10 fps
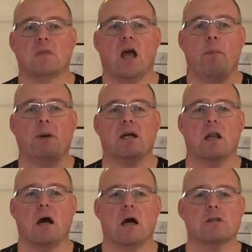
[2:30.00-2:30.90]
upper
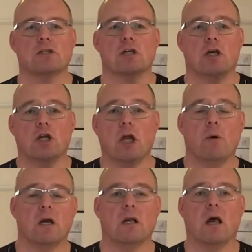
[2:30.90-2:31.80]
class,
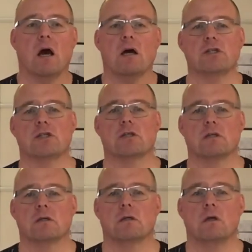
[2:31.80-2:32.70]
lower class,
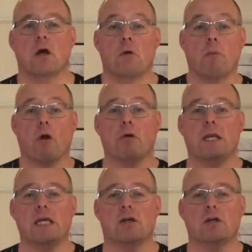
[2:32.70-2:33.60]

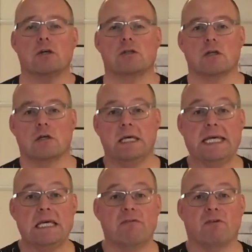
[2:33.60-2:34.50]
morally good,
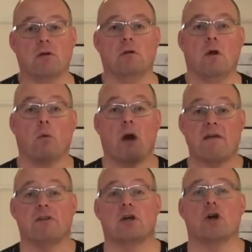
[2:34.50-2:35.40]
evil,
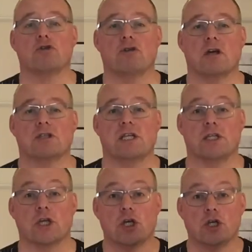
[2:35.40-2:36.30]
whatever the contrast
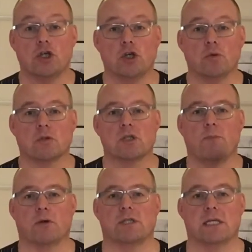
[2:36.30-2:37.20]
is, you will
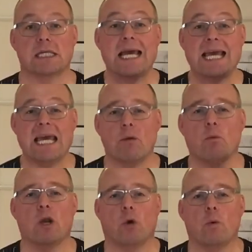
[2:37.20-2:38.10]
spot it. It
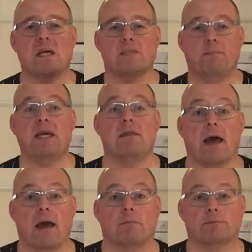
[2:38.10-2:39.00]
will always be
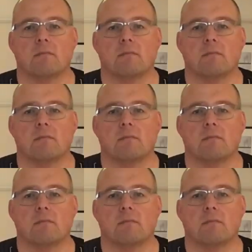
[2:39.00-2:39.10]
there.